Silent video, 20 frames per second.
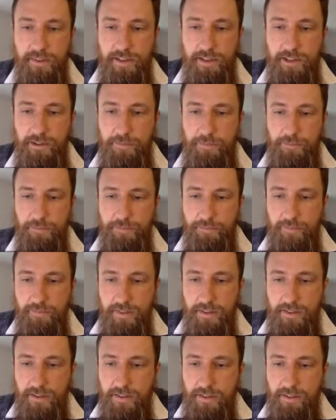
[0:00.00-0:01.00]
The
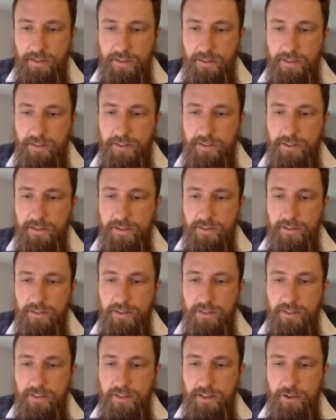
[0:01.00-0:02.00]

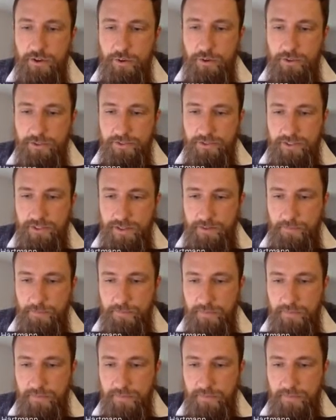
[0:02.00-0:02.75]
DOs,